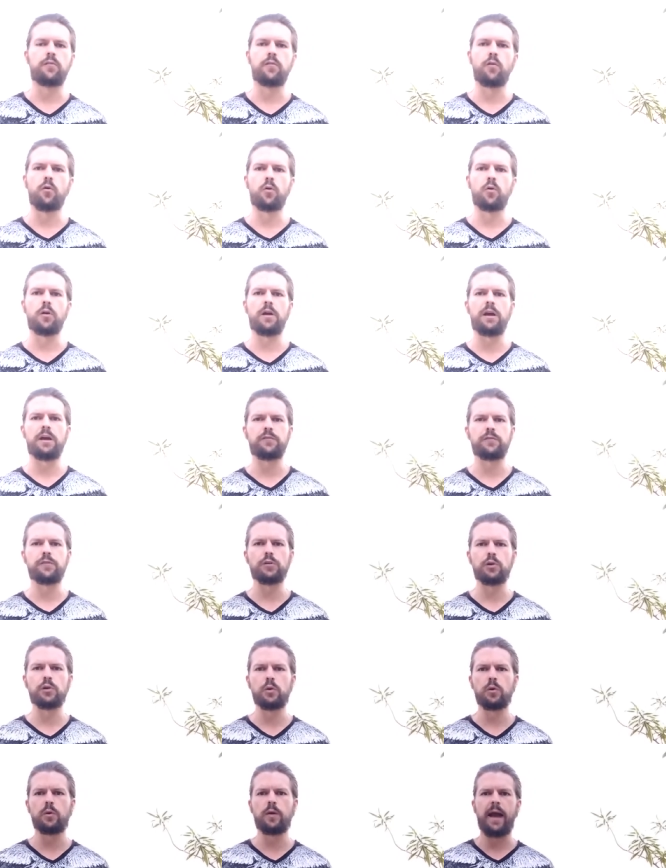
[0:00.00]
for if
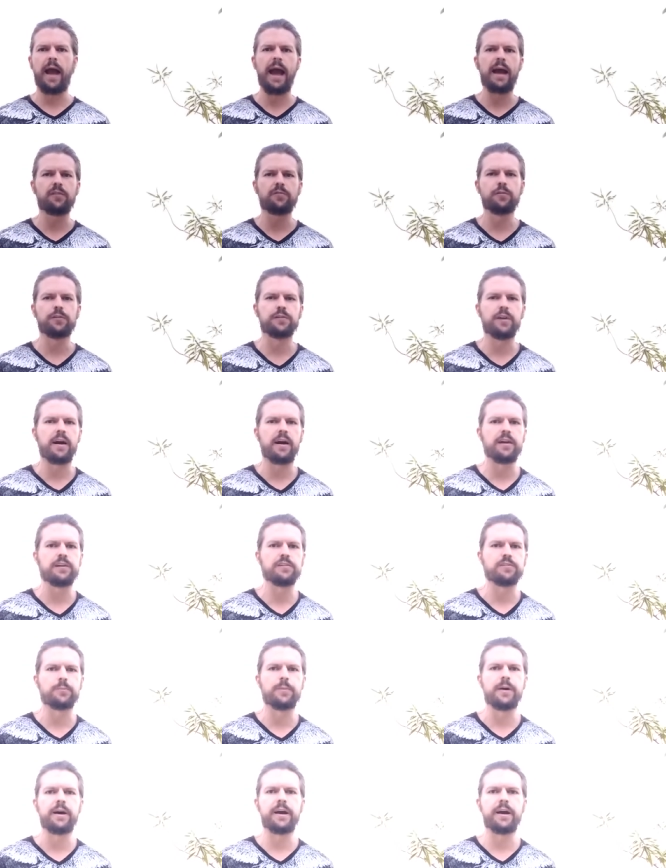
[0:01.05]
you
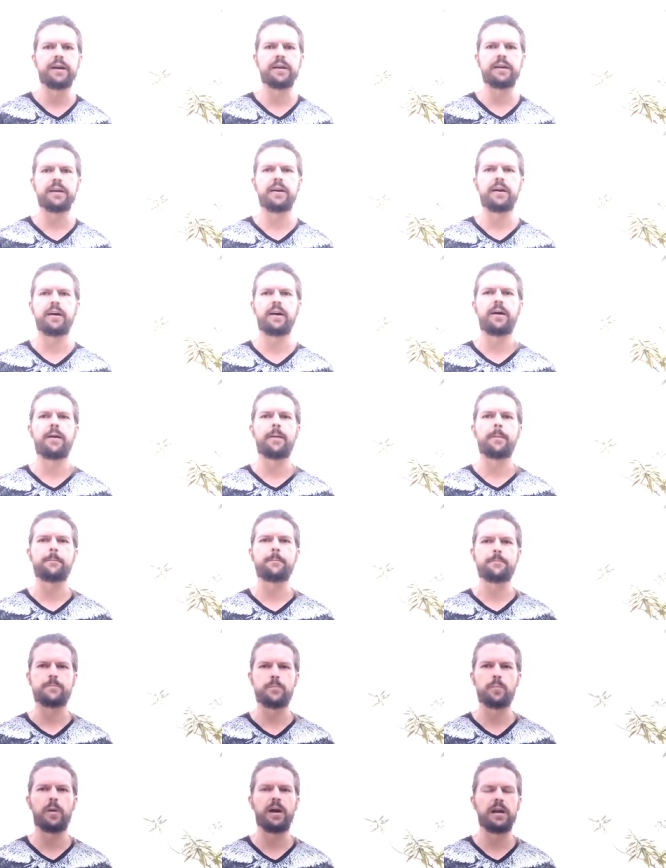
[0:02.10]
advertise my uh,
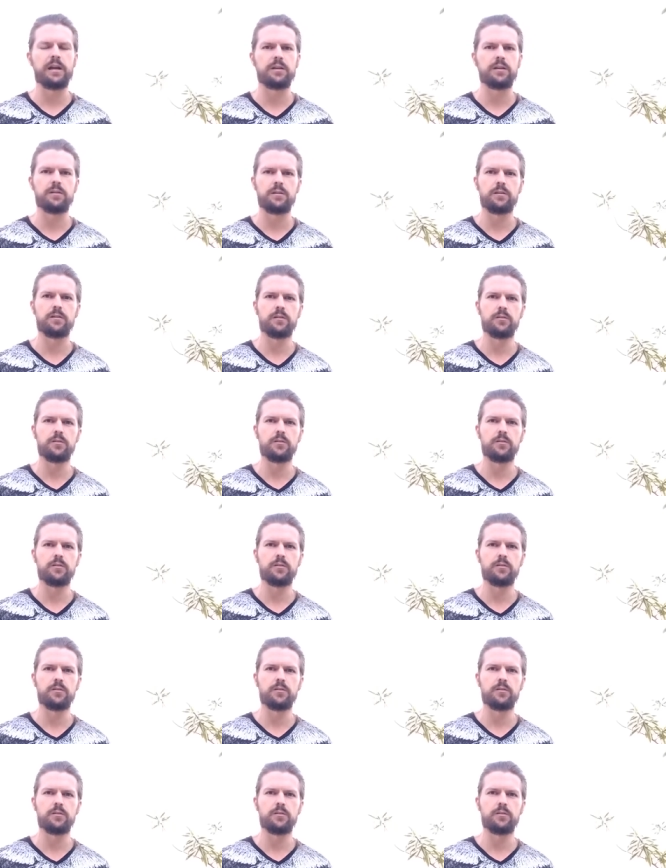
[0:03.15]
my